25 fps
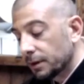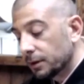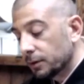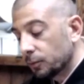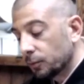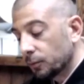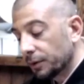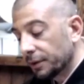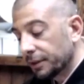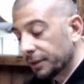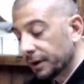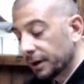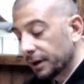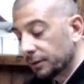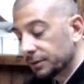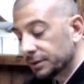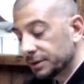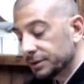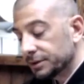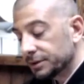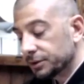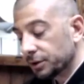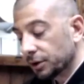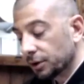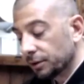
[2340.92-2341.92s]
without
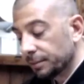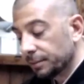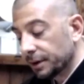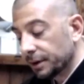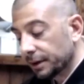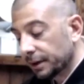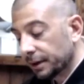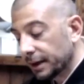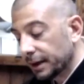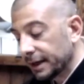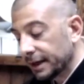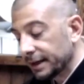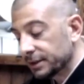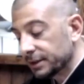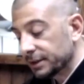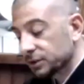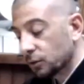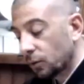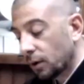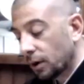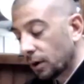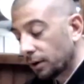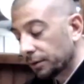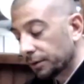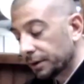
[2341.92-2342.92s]
disturbing its
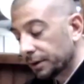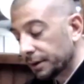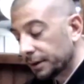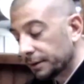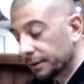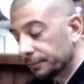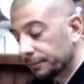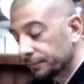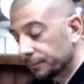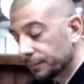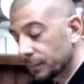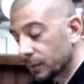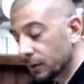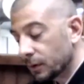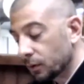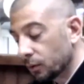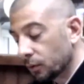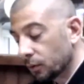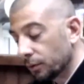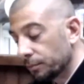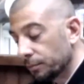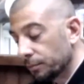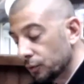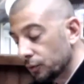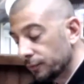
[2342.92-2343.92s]
quality or
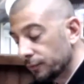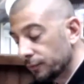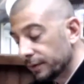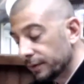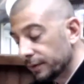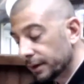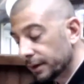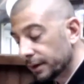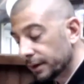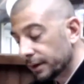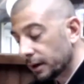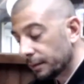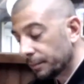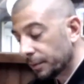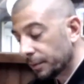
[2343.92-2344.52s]
moving a